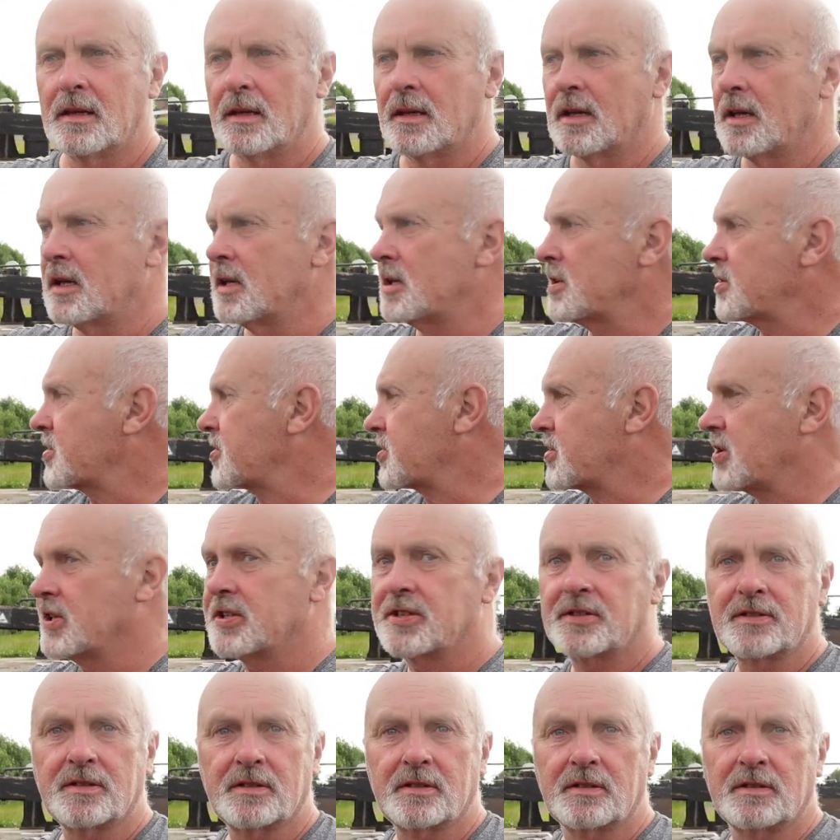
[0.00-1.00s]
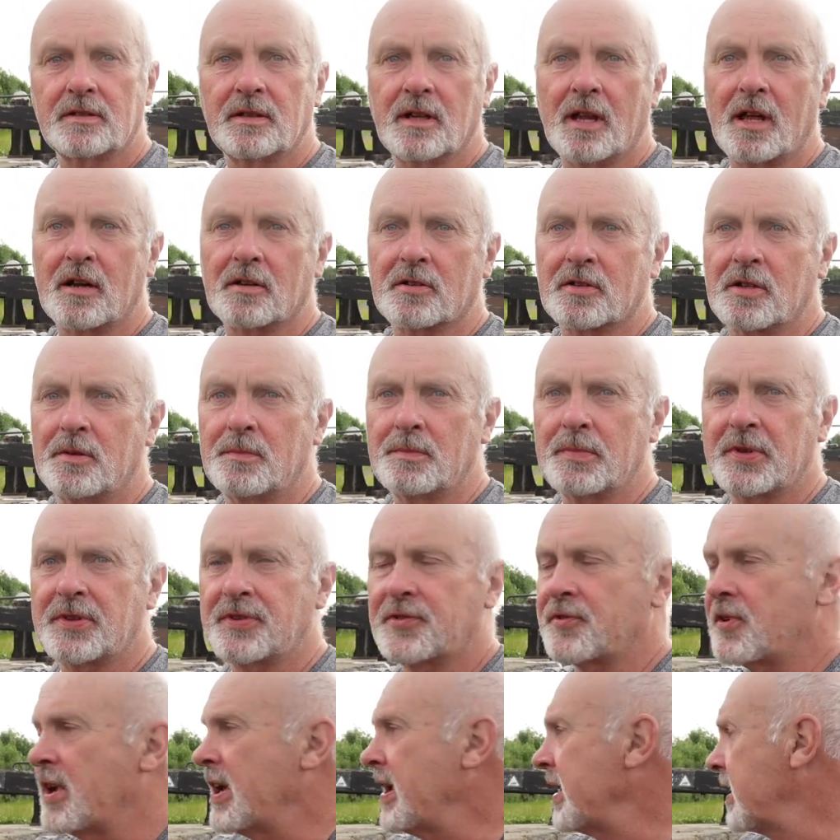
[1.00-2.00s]
Elston lot number
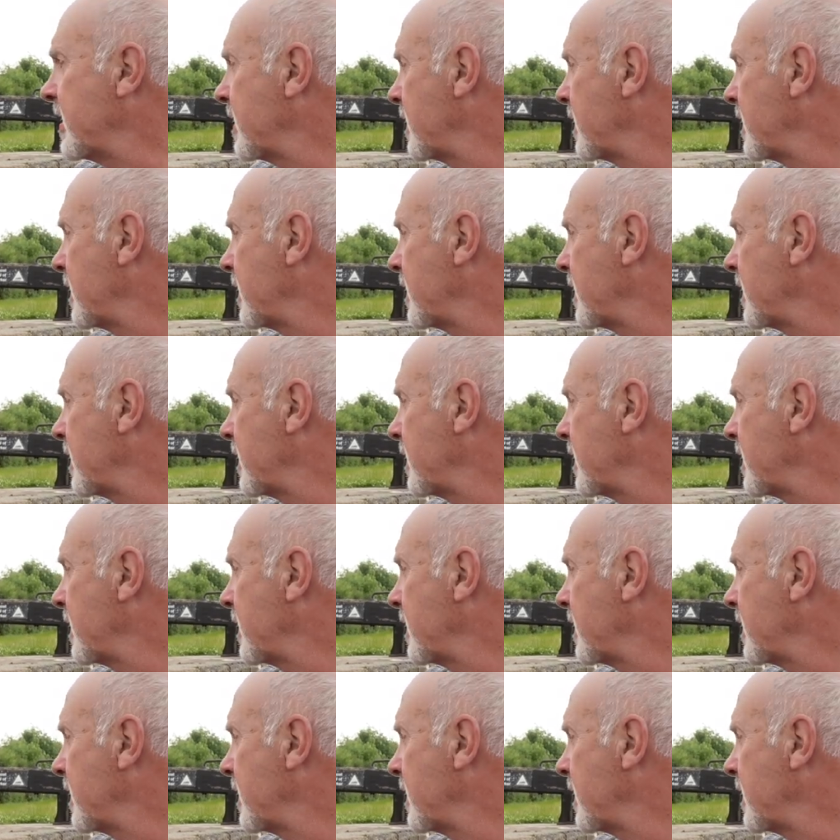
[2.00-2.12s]
3.